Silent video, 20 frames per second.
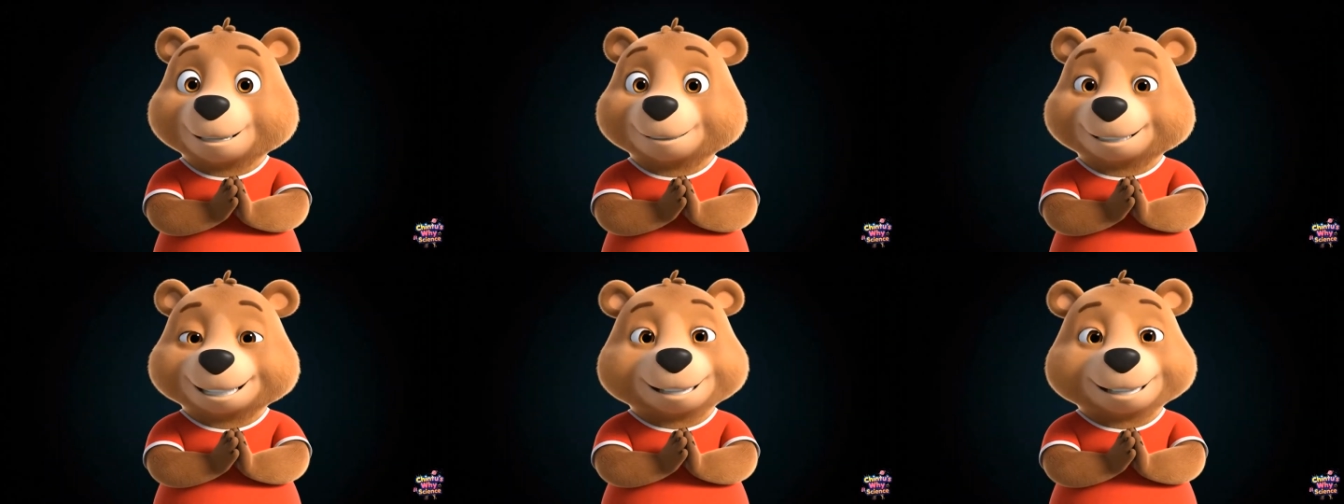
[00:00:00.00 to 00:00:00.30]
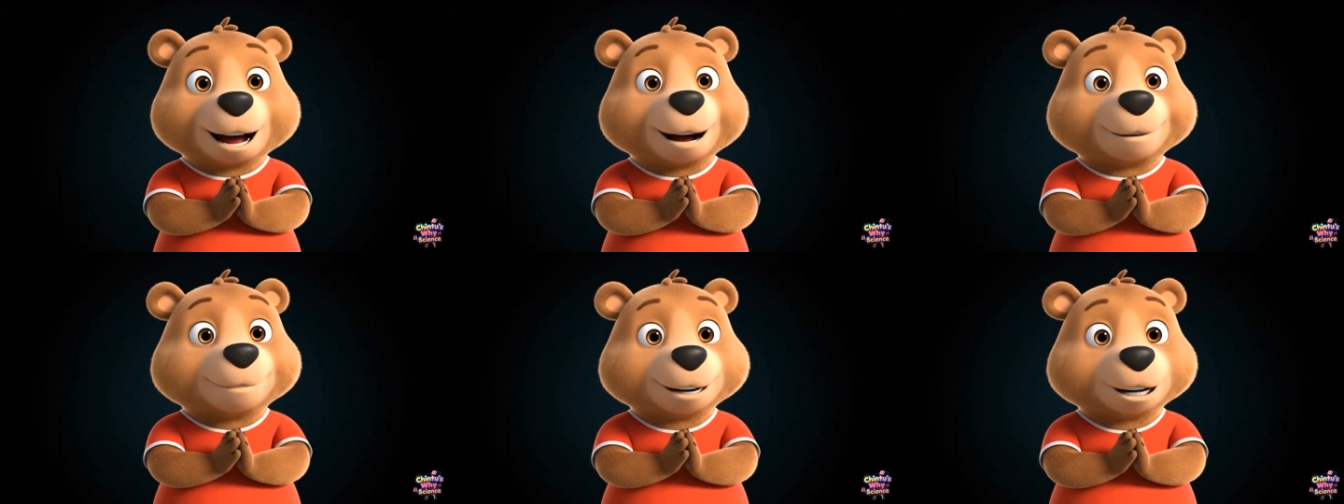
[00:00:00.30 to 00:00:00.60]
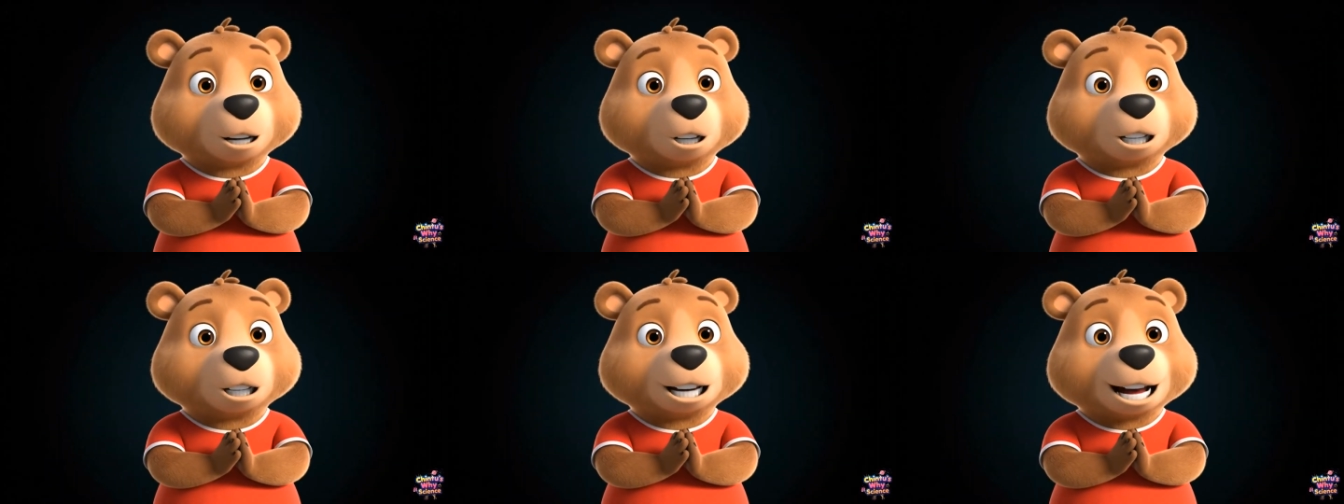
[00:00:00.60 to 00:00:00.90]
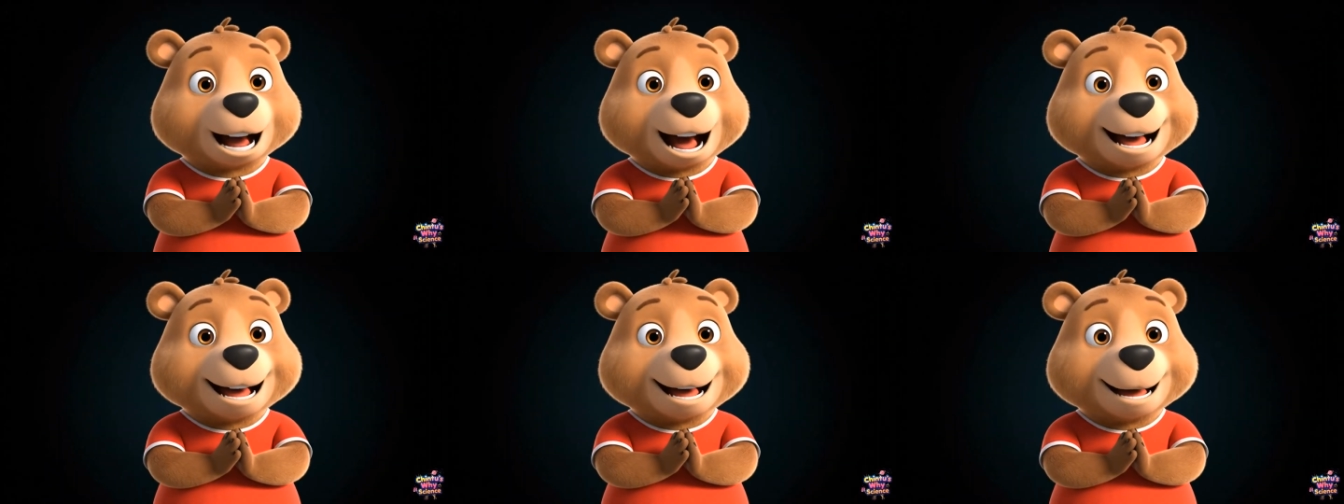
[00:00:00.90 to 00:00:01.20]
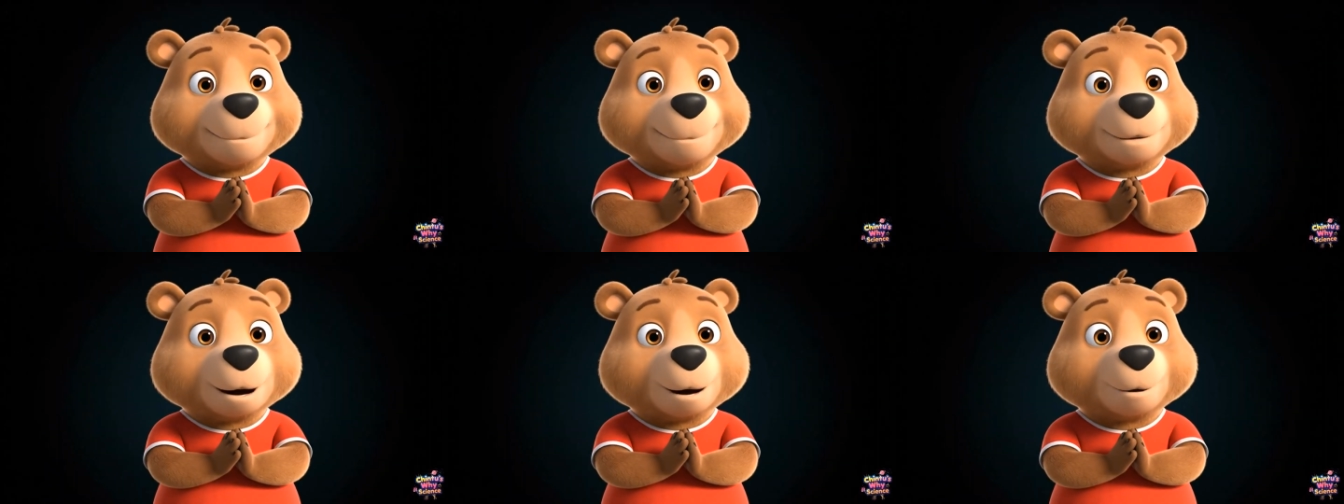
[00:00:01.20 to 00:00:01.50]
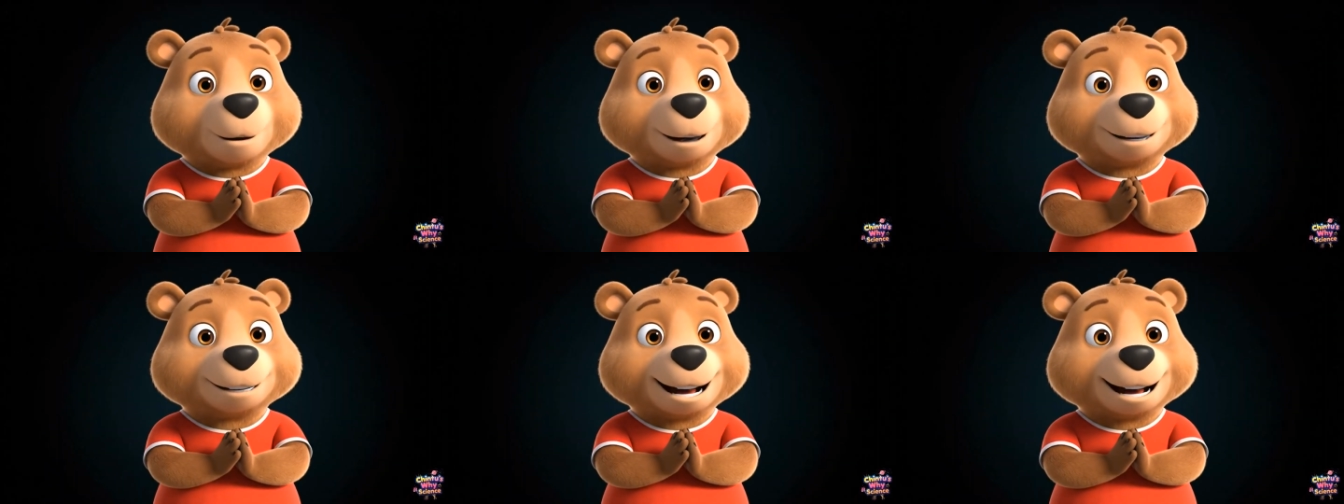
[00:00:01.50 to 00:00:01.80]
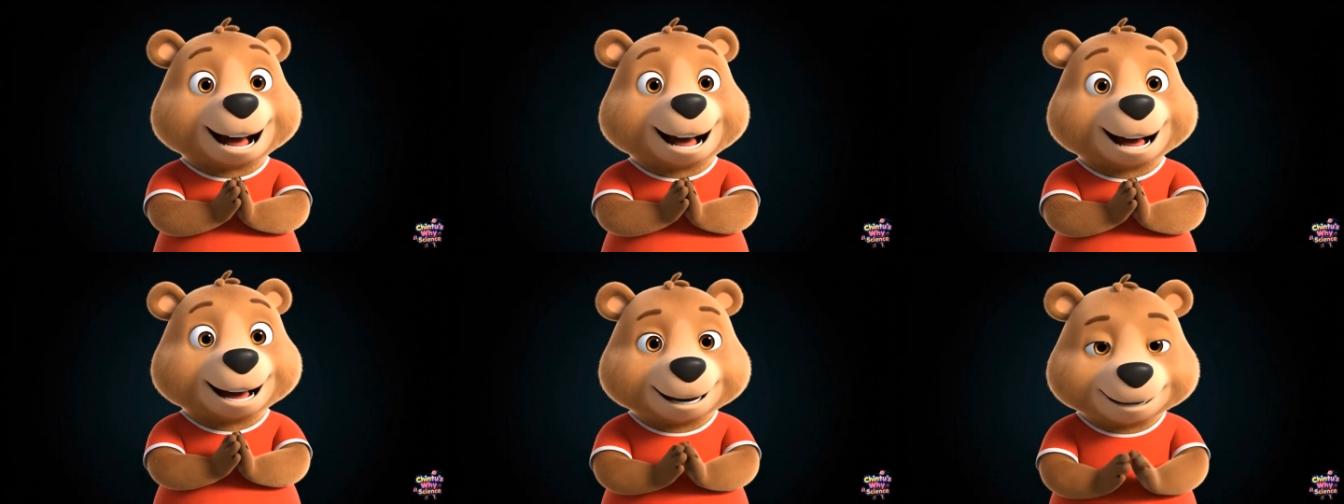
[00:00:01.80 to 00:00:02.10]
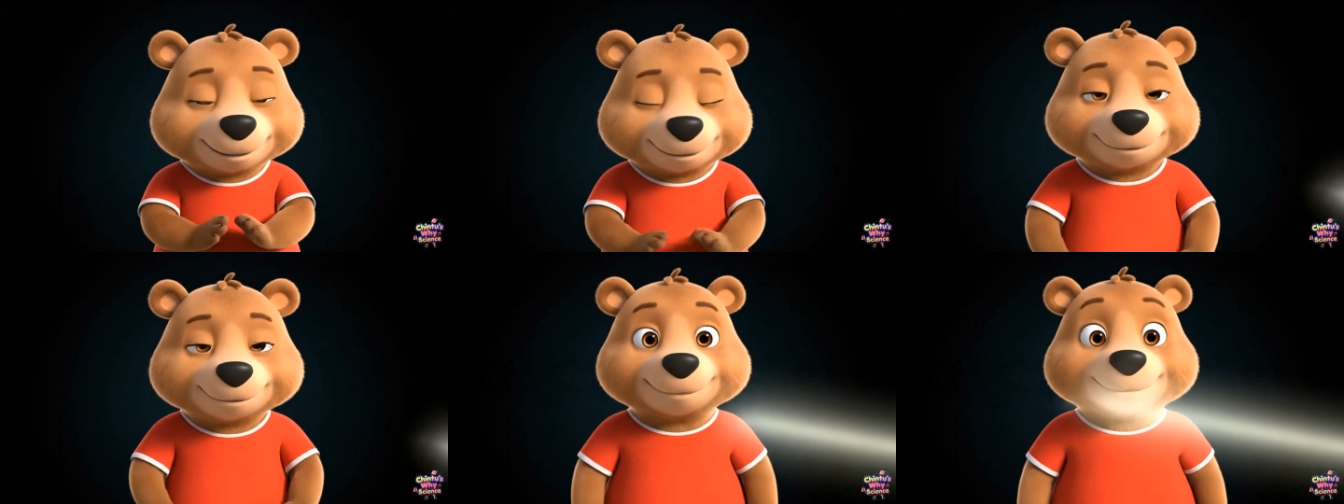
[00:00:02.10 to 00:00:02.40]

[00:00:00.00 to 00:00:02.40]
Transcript: bounces off their shiny mirror layer.